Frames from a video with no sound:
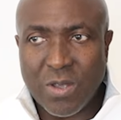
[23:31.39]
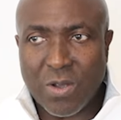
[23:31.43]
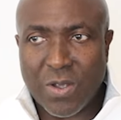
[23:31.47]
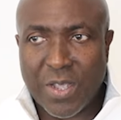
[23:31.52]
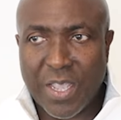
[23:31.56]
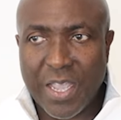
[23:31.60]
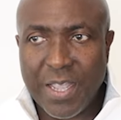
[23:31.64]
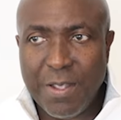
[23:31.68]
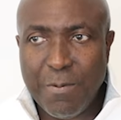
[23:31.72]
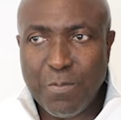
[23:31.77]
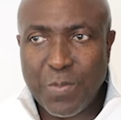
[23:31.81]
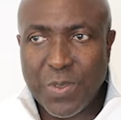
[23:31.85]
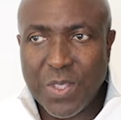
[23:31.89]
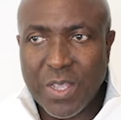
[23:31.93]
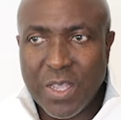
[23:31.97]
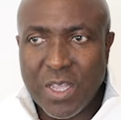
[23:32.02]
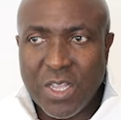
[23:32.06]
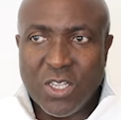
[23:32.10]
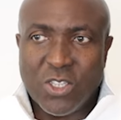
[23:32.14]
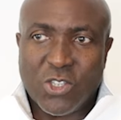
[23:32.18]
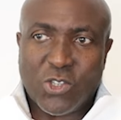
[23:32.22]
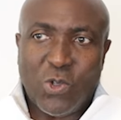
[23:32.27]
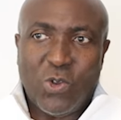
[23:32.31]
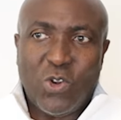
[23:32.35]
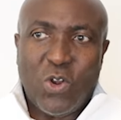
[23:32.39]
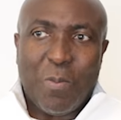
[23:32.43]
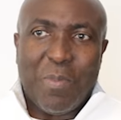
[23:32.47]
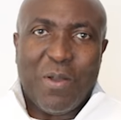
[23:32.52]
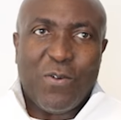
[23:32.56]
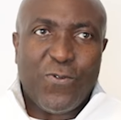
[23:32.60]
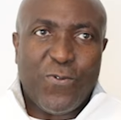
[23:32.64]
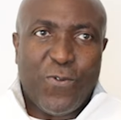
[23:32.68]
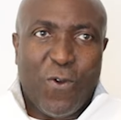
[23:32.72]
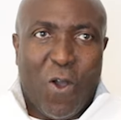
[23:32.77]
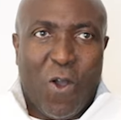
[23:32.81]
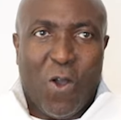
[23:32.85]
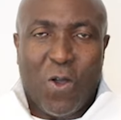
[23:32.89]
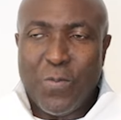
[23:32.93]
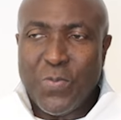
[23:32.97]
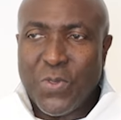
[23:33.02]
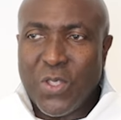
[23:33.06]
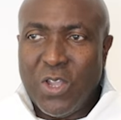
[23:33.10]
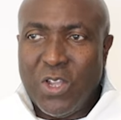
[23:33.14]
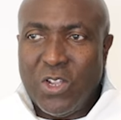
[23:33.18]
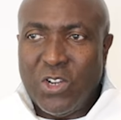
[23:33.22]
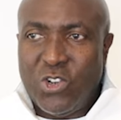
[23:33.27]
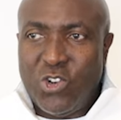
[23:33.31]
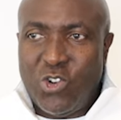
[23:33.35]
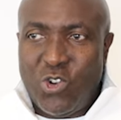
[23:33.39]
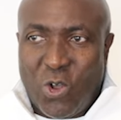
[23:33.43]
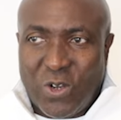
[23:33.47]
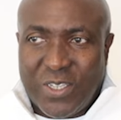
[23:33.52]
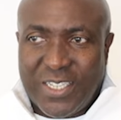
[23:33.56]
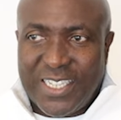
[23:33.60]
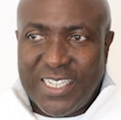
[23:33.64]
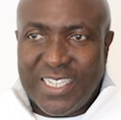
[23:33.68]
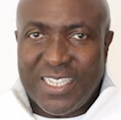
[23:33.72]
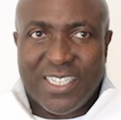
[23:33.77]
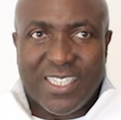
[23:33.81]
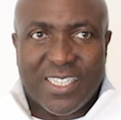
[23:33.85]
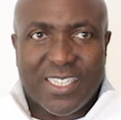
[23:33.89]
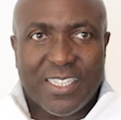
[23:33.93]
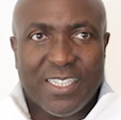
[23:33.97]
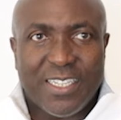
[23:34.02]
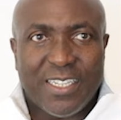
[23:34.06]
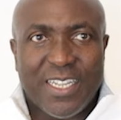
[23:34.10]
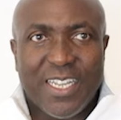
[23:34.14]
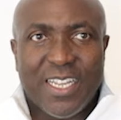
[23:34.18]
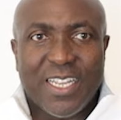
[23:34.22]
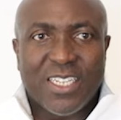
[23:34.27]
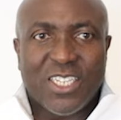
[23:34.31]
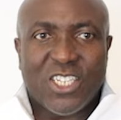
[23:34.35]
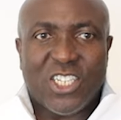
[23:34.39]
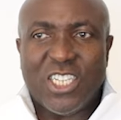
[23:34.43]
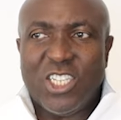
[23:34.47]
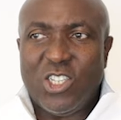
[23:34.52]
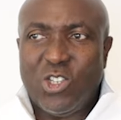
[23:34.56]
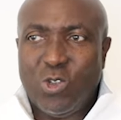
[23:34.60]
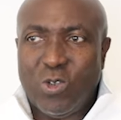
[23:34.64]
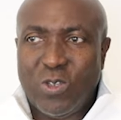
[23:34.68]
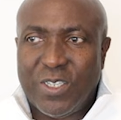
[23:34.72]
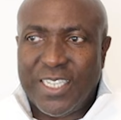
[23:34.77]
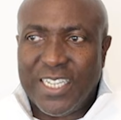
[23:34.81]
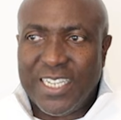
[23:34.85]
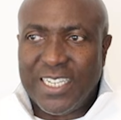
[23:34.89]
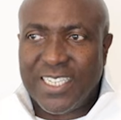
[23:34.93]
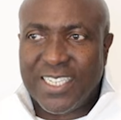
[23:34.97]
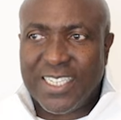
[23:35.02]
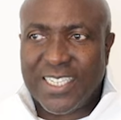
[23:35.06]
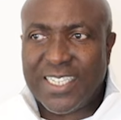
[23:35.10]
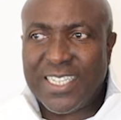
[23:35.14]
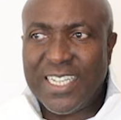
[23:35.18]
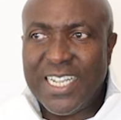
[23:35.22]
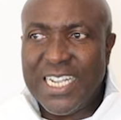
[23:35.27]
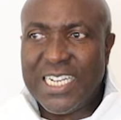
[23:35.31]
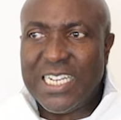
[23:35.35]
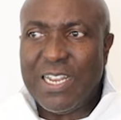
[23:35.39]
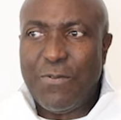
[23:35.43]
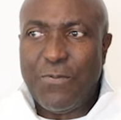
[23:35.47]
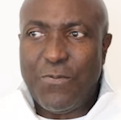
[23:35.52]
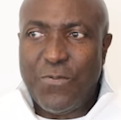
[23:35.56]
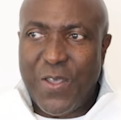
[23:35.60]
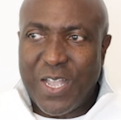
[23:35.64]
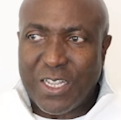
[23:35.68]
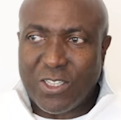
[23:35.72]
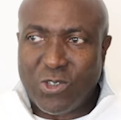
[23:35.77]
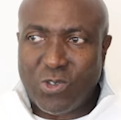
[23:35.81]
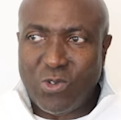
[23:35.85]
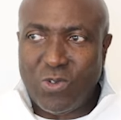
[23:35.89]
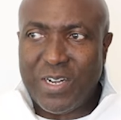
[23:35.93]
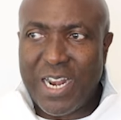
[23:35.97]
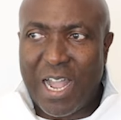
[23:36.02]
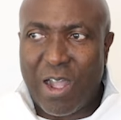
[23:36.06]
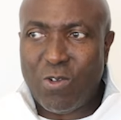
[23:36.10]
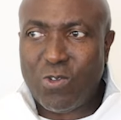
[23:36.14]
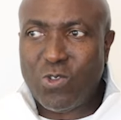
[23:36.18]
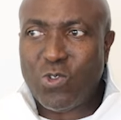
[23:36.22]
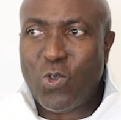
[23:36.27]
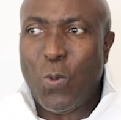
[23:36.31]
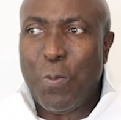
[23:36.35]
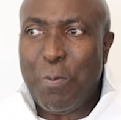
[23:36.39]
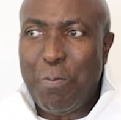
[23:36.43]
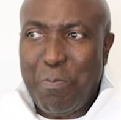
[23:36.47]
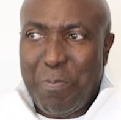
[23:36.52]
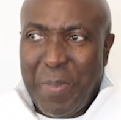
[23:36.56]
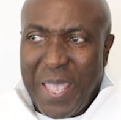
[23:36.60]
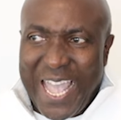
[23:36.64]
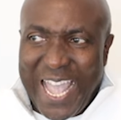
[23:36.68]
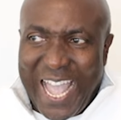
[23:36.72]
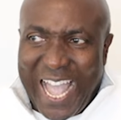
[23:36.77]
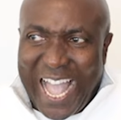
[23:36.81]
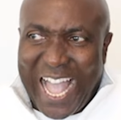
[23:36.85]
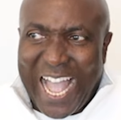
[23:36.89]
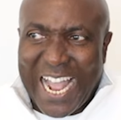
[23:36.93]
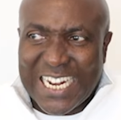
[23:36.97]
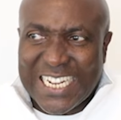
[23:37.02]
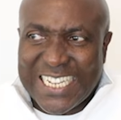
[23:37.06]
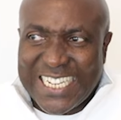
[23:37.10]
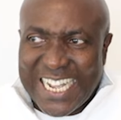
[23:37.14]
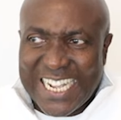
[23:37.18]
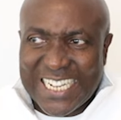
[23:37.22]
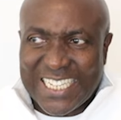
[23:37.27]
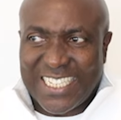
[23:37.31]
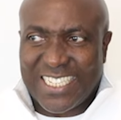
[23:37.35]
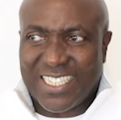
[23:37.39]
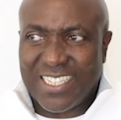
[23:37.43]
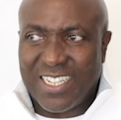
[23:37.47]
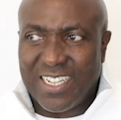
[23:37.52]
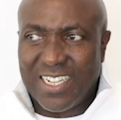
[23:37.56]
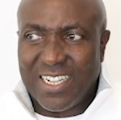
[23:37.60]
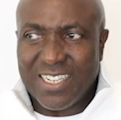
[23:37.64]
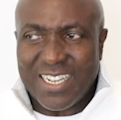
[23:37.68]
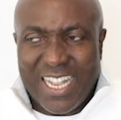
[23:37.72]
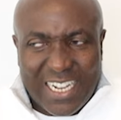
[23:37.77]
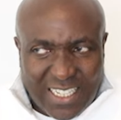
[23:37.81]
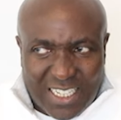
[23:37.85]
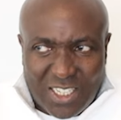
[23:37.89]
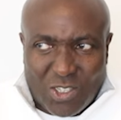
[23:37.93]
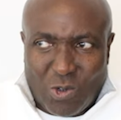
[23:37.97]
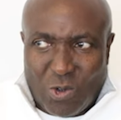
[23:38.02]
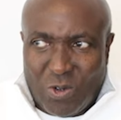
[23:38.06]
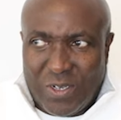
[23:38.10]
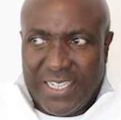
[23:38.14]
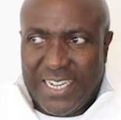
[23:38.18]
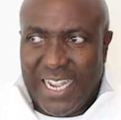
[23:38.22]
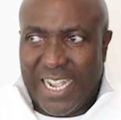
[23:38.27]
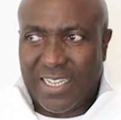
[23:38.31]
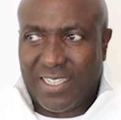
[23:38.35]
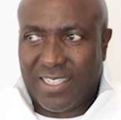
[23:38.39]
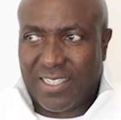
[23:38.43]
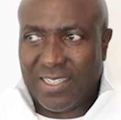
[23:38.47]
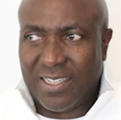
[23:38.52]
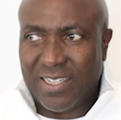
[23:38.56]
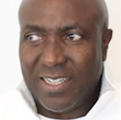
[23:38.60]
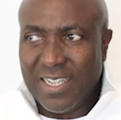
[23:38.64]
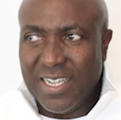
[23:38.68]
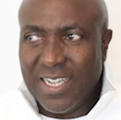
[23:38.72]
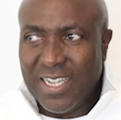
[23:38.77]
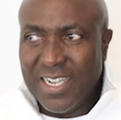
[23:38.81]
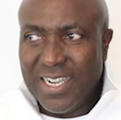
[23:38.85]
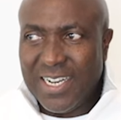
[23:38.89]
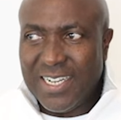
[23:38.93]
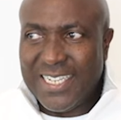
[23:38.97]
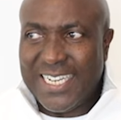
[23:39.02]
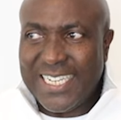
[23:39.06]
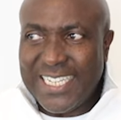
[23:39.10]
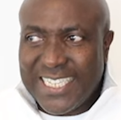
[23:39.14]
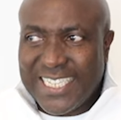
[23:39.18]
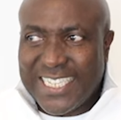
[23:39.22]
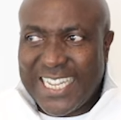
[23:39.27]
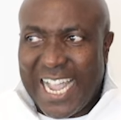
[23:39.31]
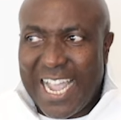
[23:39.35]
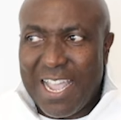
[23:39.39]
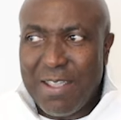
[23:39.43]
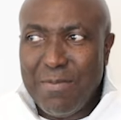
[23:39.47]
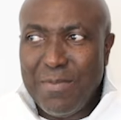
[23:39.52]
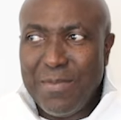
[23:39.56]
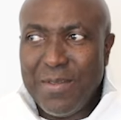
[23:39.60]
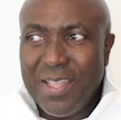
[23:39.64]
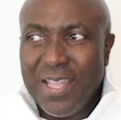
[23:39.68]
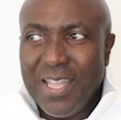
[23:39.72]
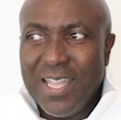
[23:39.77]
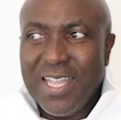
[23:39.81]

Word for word: Okay? So number four, notice she uses the vessel now to pay her debt. That is good debt. This time,